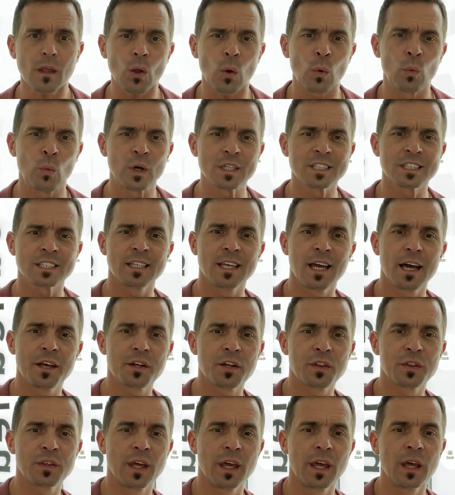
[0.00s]
What's the
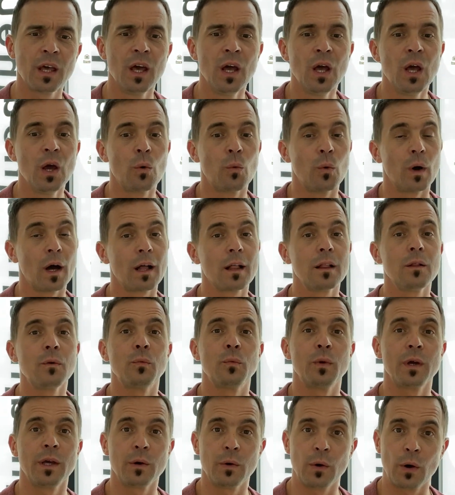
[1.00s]
other thing? Well,
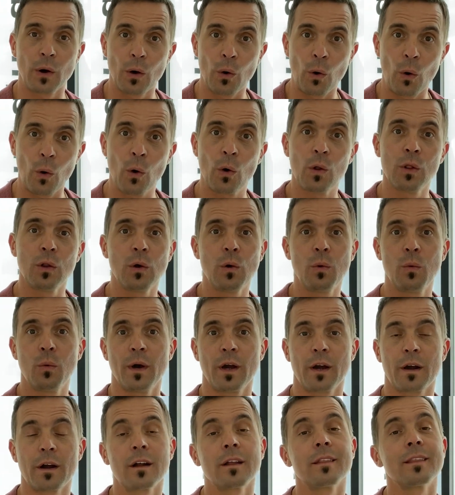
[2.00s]
we're all
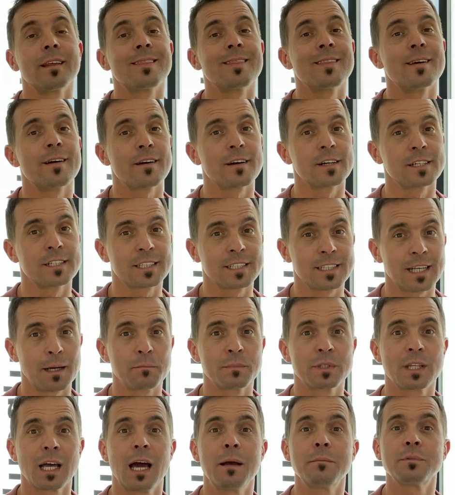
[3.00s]
aware that there's
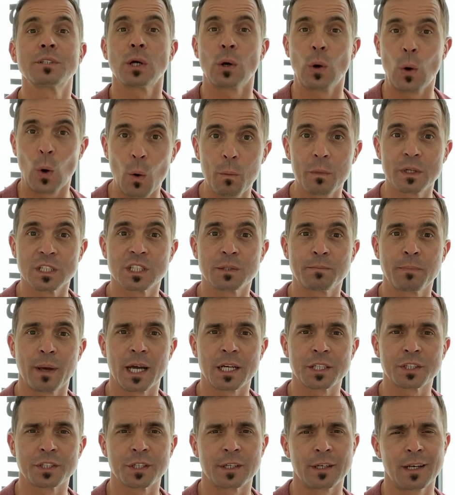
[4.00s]
sometimes a home
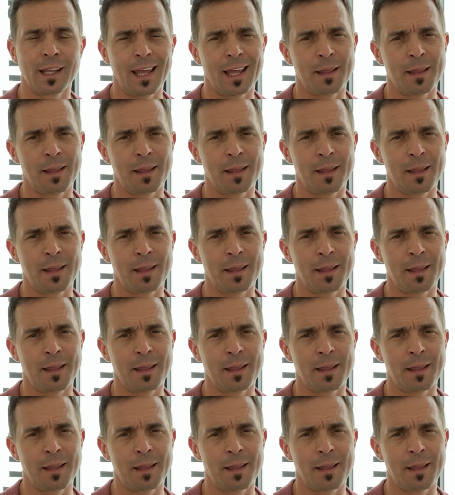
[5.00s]
inspection.